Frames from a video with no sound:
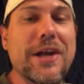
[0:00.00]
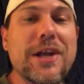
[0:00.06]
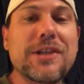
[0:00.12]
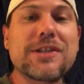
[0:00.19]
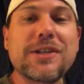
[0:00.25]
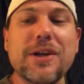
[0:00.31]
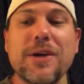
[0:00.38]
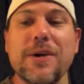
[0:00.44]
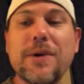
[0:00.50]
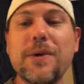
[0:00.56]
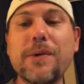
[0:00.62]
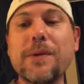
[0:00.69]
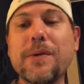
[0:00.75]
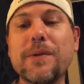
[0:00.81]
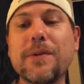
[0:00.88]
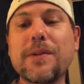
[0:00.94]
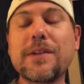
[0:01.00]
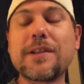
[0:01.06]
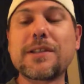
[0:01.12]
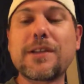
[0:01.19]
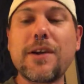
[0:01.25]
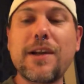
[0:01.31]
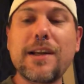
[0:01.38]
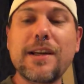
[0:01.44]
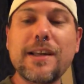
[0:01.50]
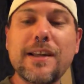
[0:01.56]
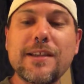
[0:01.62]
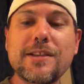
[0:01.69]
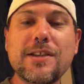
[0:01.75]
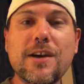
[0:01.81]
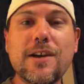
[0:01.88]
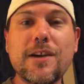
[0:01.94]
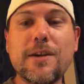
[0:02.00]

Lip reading: So let's go ahead and get this started.